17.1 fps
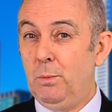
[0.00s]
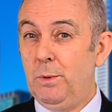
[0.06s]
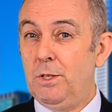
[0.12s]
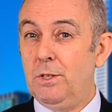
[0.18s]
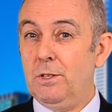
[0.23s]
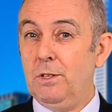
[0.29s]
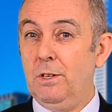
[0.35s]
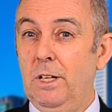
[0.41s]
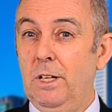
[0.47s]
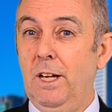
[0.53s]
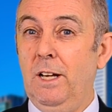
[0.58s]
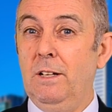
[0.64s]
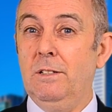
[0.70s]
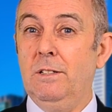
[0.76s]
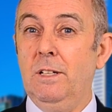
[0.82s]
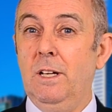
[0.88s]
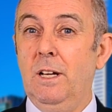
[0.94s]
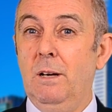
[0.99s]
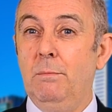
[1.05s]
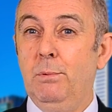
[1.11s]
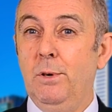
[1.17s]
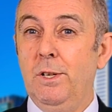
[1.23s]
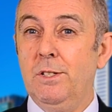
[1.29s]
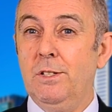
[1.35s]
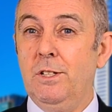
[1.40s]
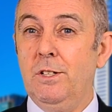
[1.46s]
We just get
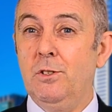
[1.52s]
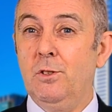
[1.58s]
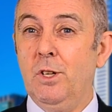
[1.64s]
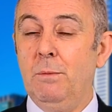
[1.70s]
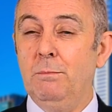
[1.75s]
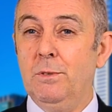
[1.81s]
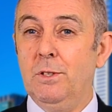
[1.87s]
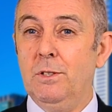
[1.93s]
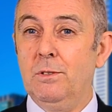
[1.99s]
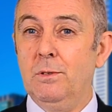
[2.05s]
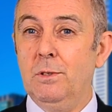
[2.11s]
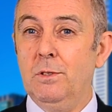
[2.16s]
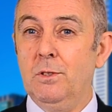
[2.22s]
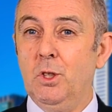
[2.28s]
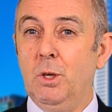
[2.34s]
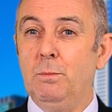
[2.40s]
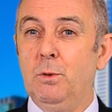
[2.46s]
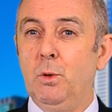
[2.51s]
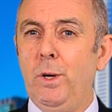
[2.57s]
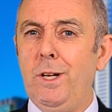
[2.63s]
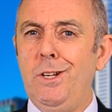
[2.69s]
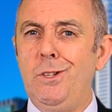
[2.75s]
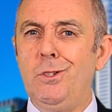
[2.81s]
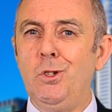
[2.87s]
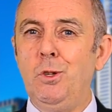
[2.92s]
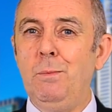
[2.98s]
President Trump to sort of stop
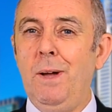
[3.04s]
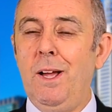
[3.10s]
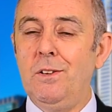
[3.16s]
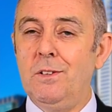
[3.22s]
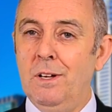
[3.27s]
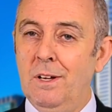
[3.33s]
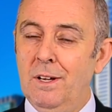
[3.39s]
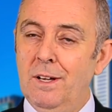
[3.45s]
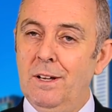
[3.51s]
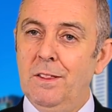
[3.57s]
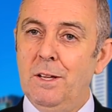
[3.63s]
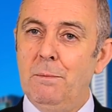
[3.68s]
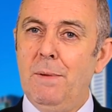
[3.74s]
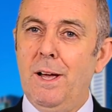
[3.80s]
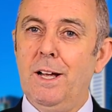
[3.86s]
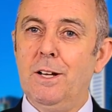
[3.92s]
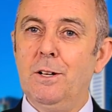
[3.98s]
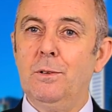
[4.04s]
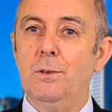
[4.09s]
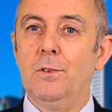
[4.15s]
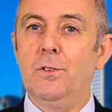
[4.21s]
tweeting too much. The market will